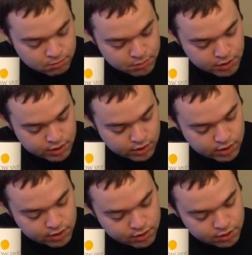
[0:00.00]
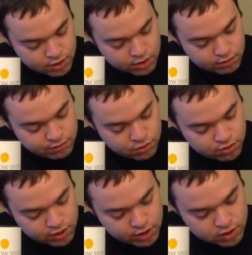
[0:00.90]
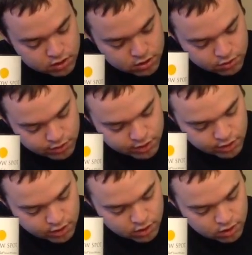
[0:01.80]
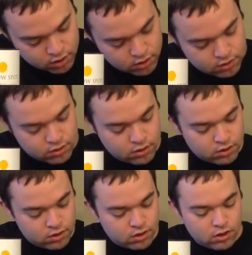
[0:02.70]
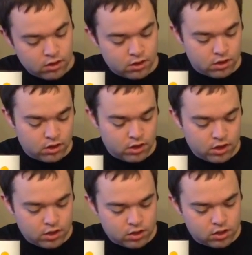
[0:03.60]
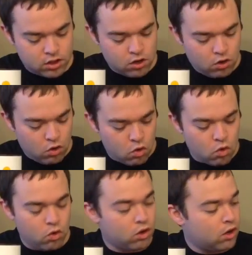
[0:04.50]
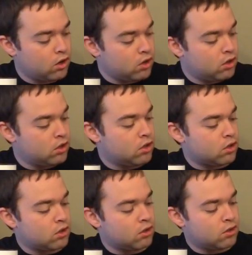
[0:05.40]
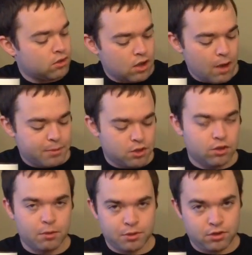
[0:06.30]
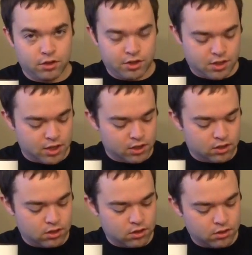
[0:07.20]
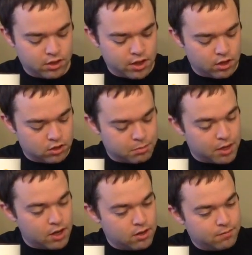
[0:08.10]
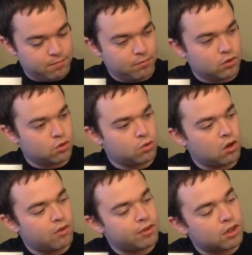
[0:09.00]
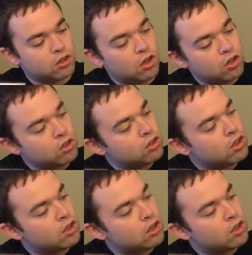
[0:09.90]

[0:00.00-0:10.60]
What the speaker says: But let's just go for the gusto here. And so, episode number 36, Yellow Spot, 12-year-old,